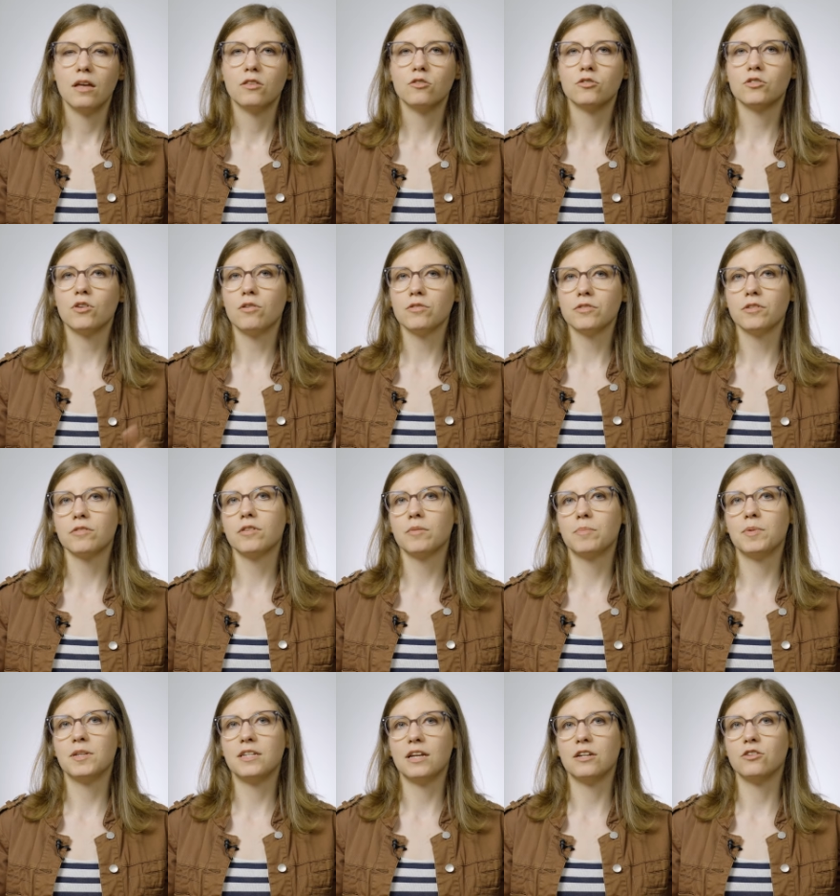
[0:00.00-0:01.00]
There's also the
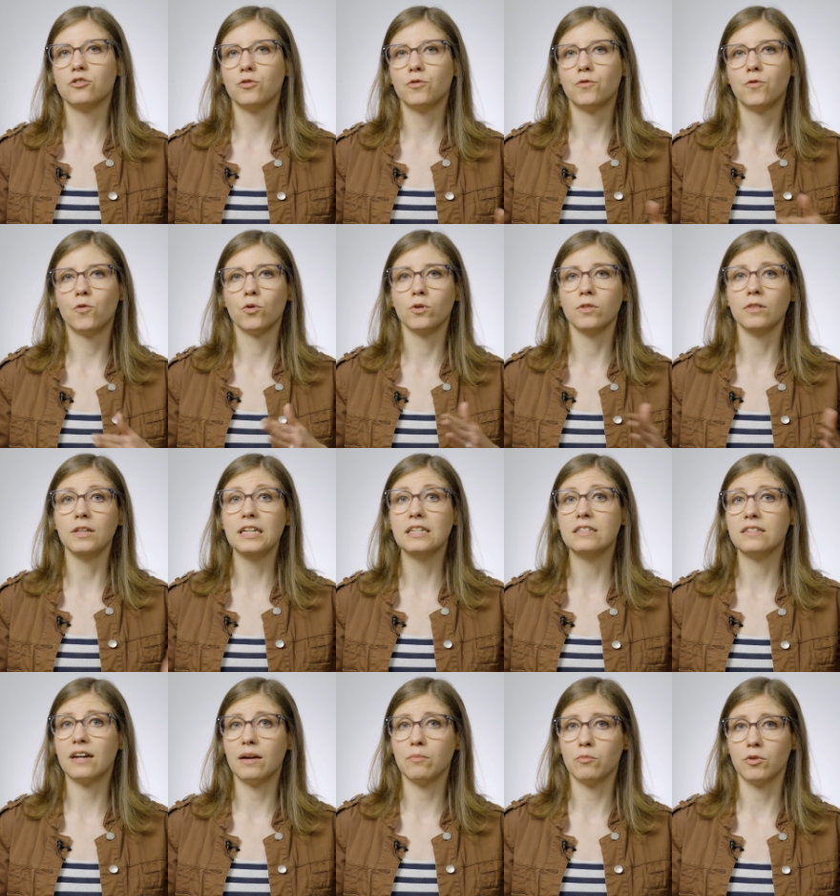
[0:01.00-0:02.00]
potential for lead
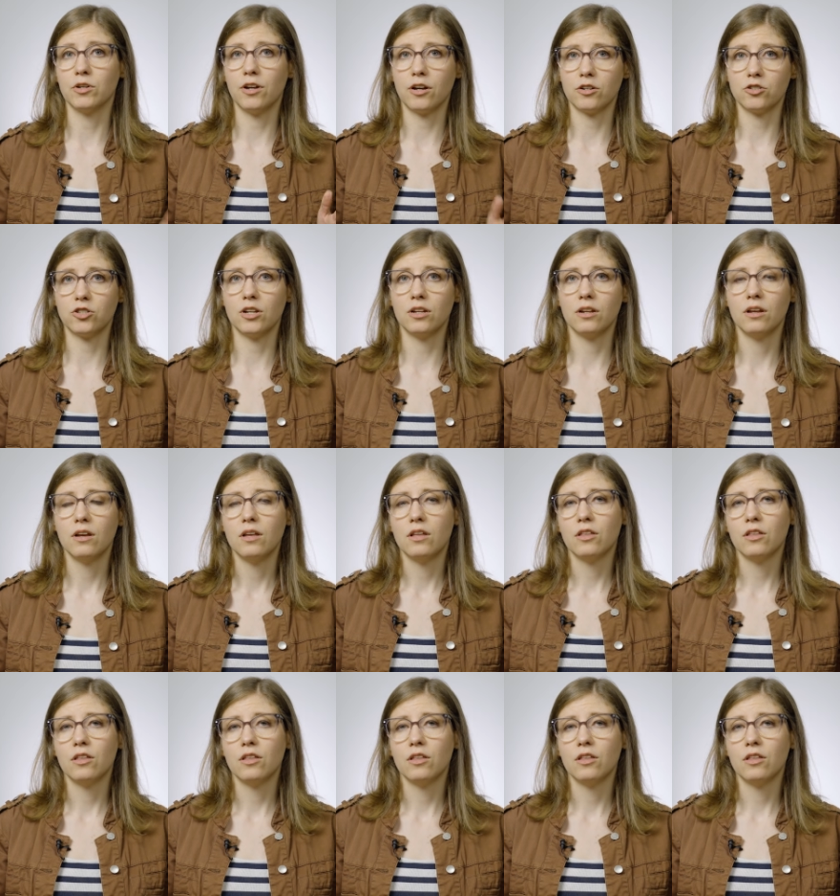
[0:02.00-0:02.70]
time reduction.